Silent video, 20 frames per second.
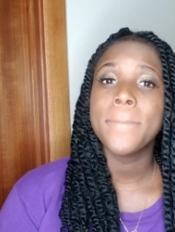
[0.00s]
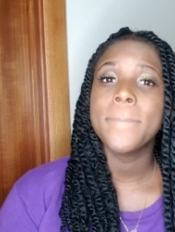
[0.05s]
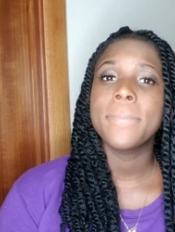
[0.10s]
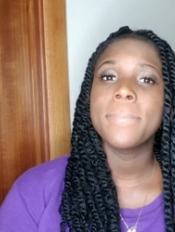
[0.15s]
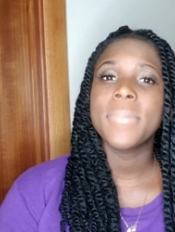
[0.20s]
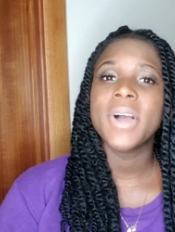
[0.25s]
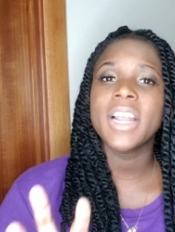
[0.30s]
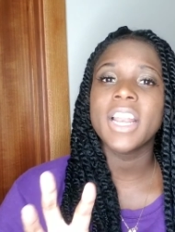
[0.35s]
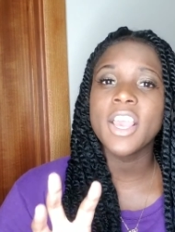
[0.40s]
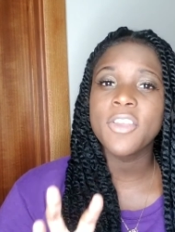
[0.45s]

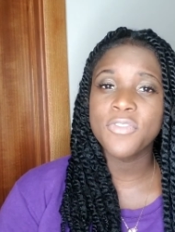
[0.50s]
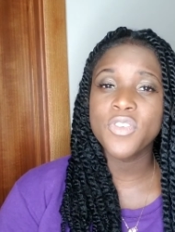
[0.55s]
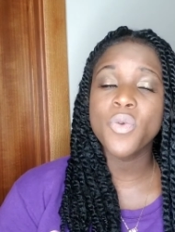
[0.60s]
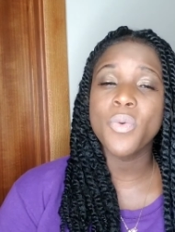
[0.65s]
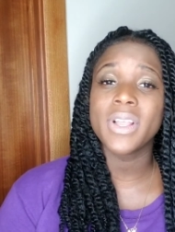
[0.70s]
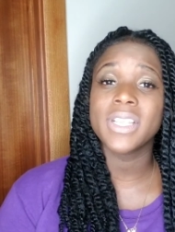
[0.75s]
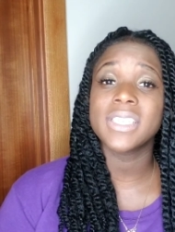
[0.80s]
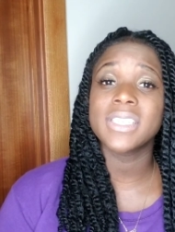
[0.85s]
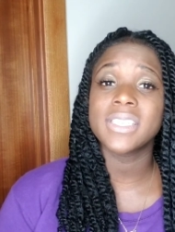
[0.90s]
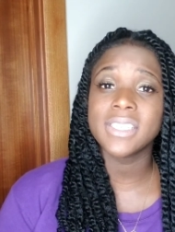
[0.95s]
But if you are
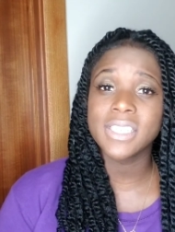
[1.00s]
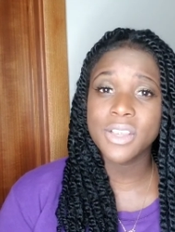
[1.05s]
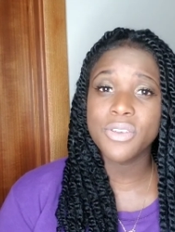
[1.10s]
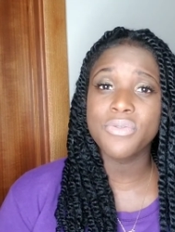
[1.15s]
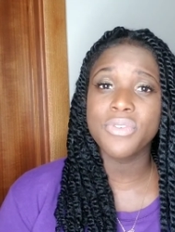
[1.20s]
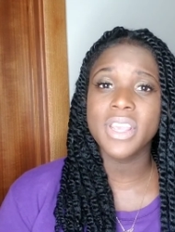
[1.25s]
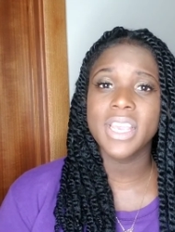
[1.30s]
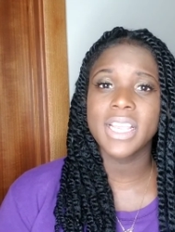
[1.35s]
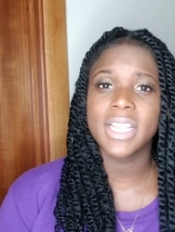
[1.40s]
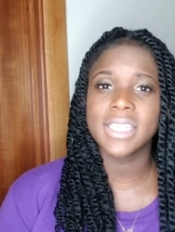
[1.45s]

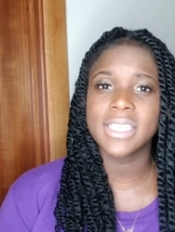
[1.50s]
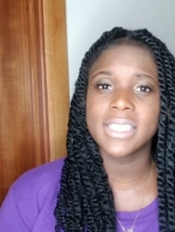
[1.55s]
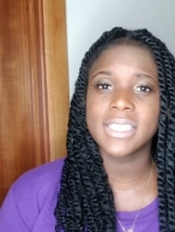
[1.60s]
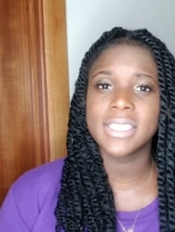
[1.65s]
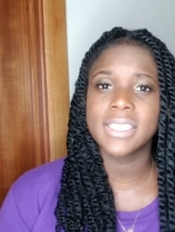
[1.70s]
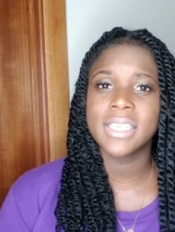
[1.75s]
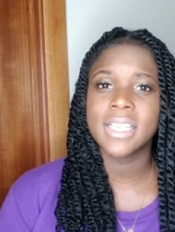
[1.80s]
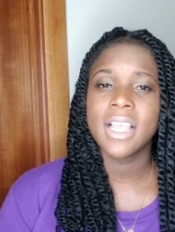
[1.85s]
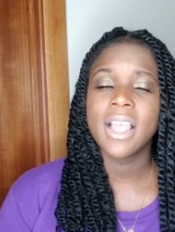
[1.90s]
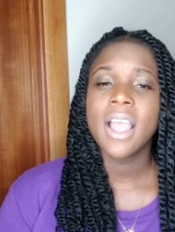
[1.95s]
serious
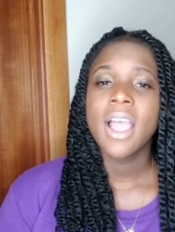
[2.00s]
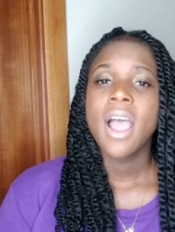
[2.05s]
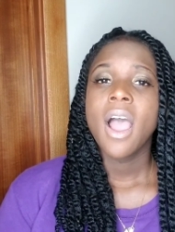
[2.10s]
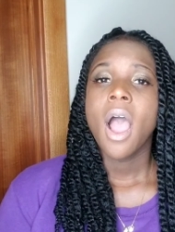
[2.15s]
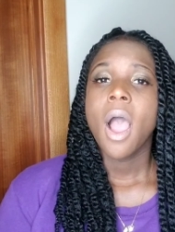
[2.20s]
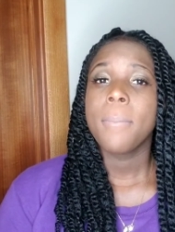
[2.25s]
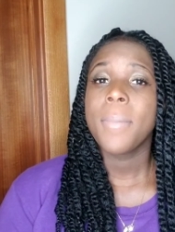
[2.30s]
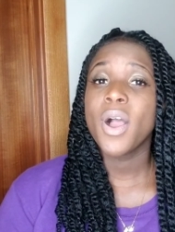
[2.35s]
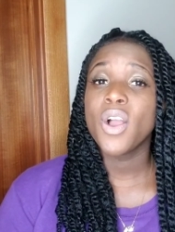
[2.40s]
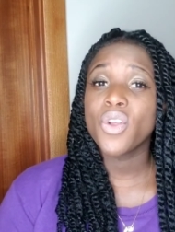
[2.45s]

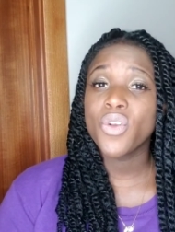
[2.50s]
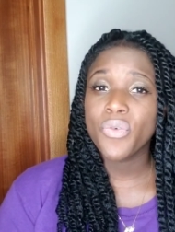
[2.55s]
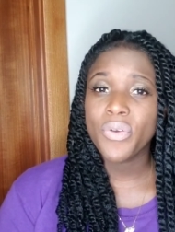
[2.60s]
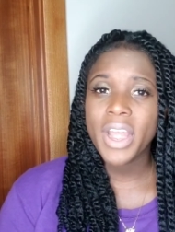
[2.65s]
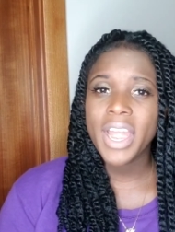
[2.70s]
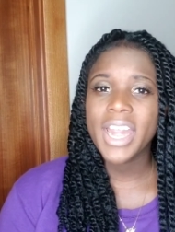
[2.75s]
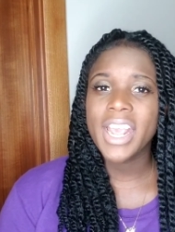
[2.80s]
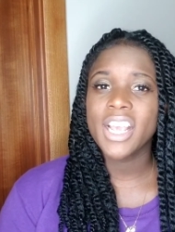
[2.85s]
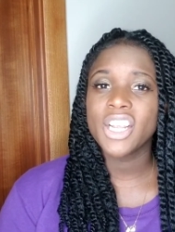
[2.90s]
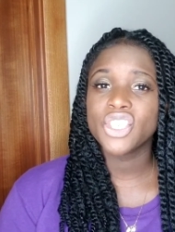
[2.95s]
about
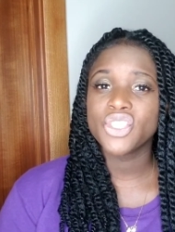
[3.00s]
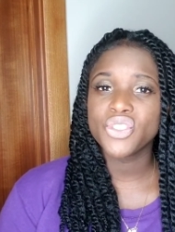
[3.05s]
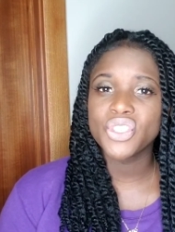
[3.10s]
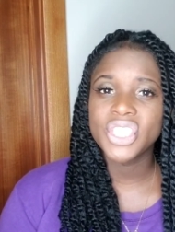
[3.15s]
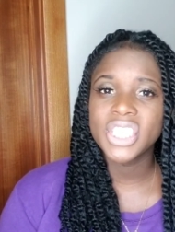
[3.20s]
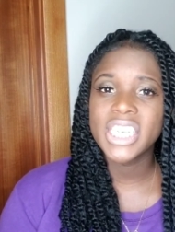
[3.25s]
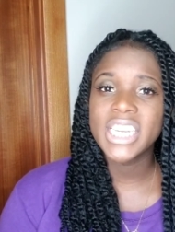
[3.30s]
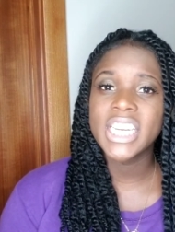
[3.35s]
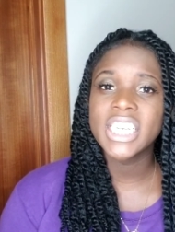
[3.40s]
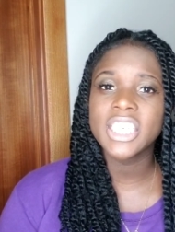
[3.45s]
creating a
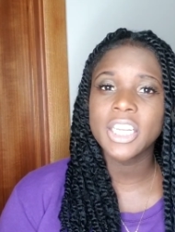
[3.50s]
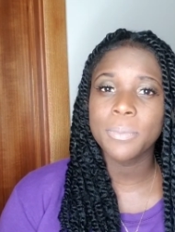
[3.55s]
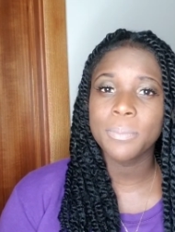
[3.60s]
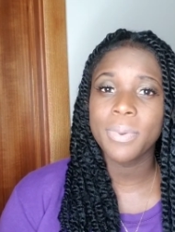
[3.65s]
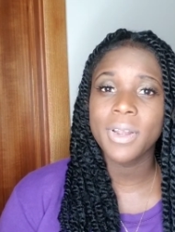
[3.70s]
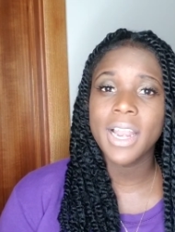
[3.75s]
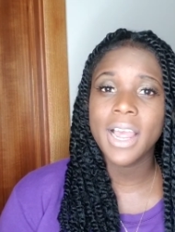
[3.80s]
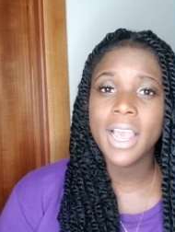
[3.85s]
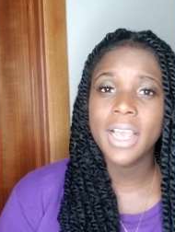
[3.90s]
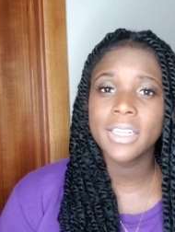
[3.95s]
strategic
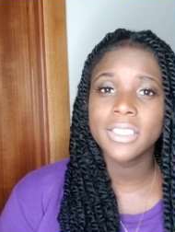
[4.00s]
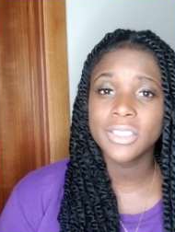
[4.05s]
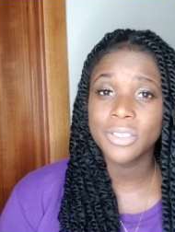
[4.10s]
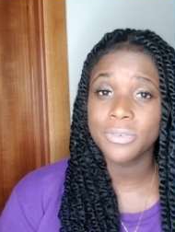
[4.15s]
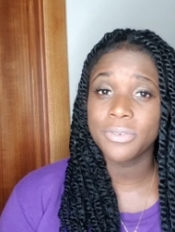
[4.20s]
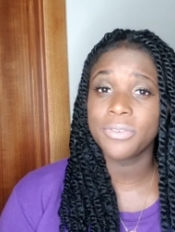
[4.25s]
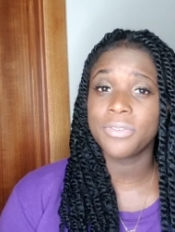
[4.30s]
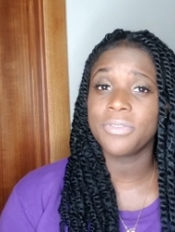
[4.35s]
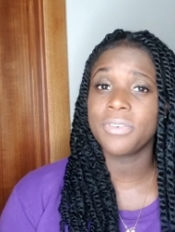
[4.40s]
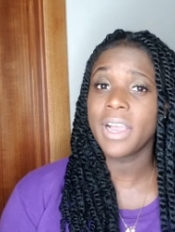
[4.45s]
plan to
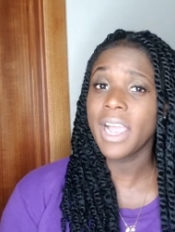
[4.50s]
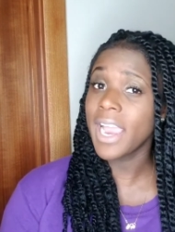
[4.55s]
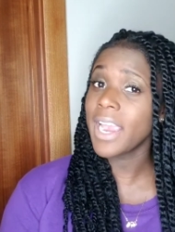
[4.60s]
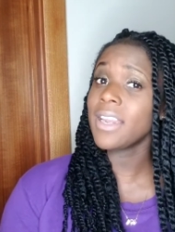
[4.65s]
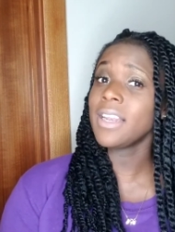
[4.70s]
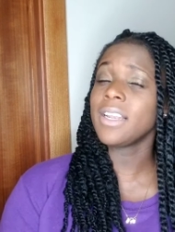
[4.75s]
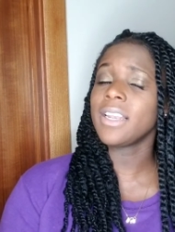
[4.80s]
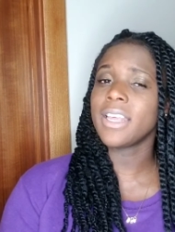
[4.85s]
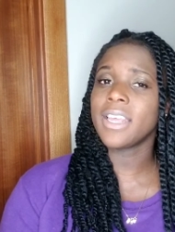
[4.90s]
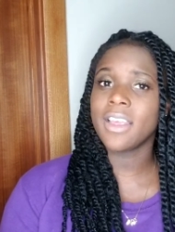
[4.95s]

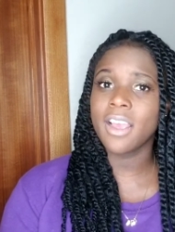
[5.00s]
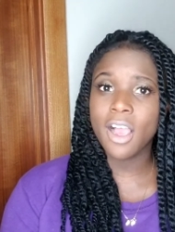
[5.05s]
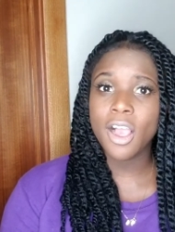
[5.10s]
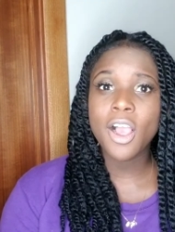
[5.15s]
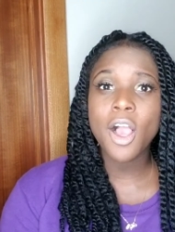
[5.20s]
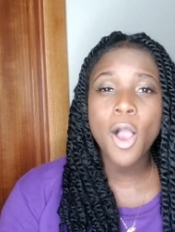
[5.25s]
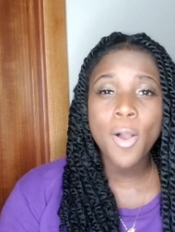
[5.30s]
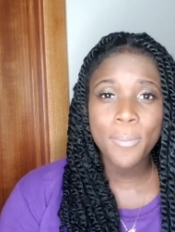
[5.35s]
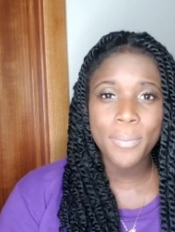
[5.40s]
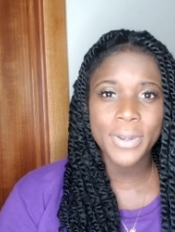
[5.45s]
finally
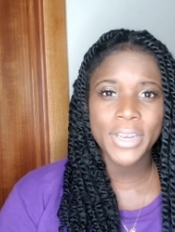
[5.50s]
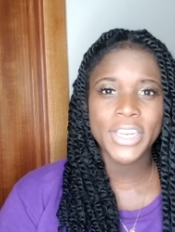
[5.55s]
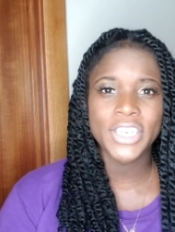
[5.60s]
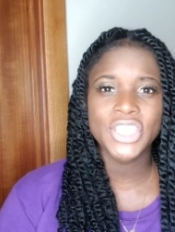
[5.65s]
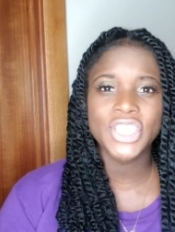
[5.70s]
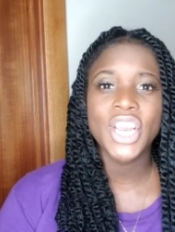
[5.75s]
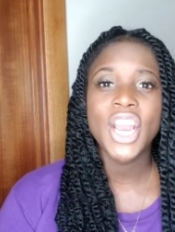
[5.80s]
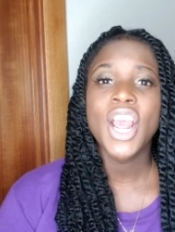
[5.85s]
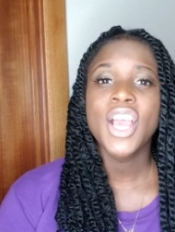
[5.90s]
accomplish